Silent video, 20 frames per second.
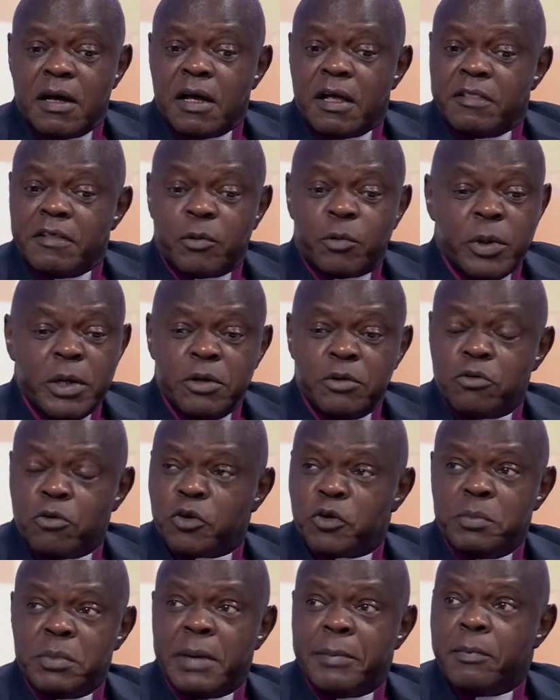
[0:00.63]
Uh, the Queen
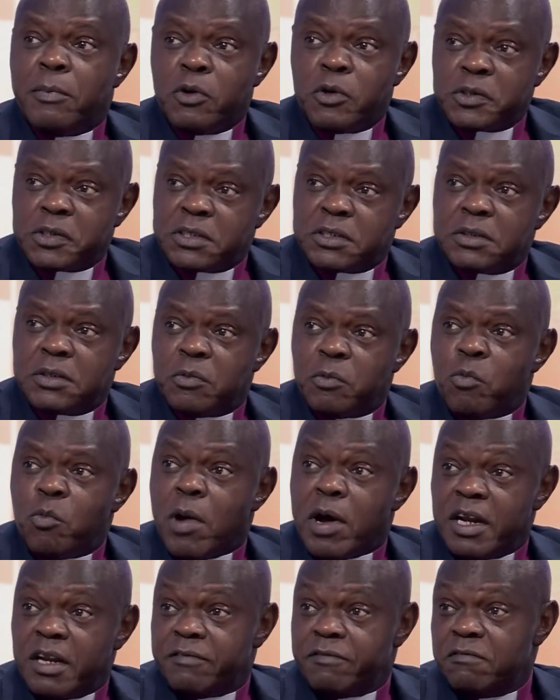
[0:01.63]
wrote me a most
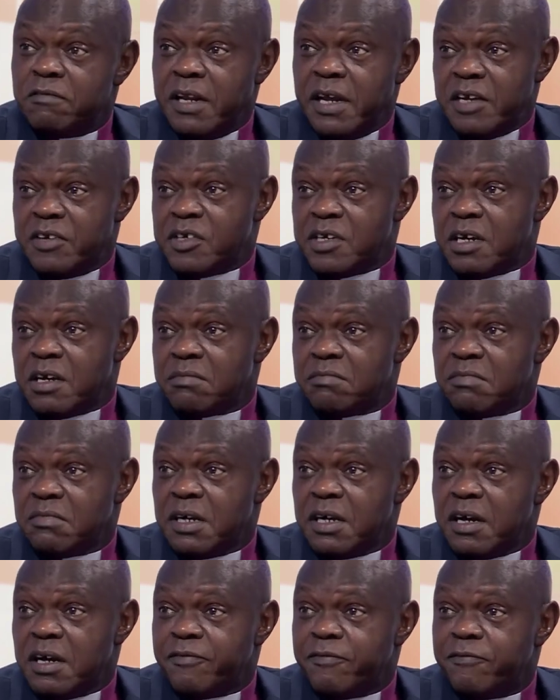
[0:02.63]
wonderful letter
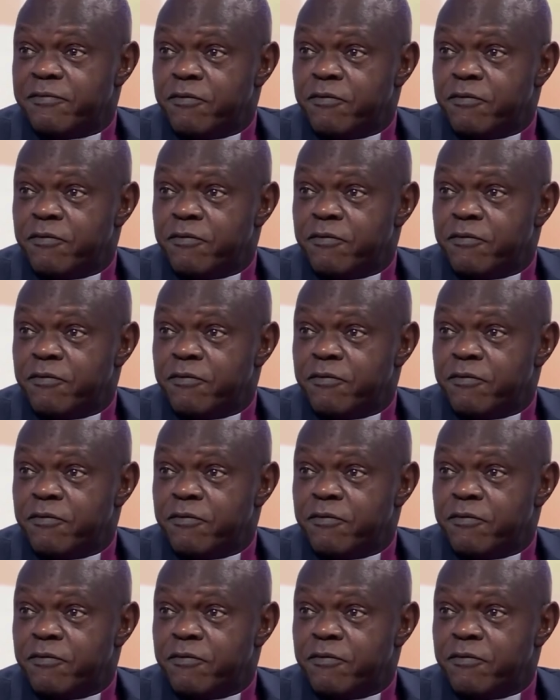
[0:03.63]
uh,